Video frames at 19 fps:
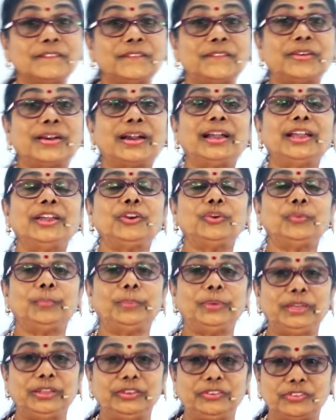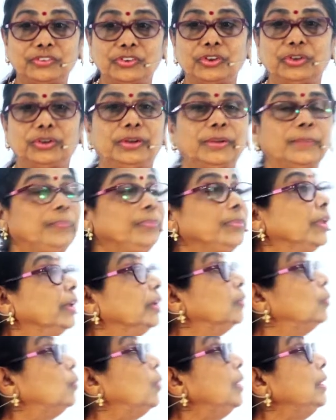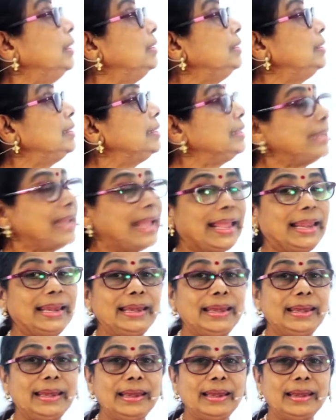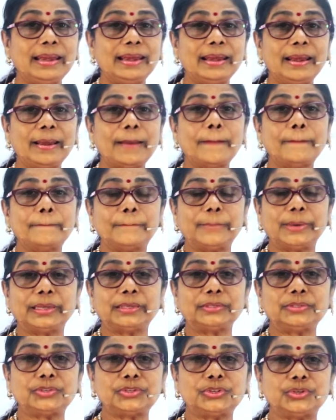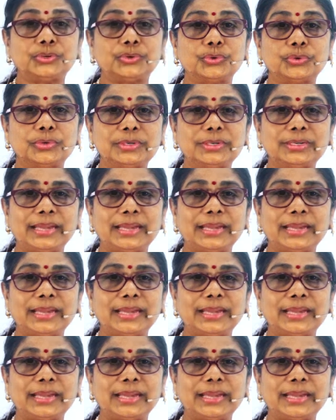5 rupees. Good. What is 10 plus 2?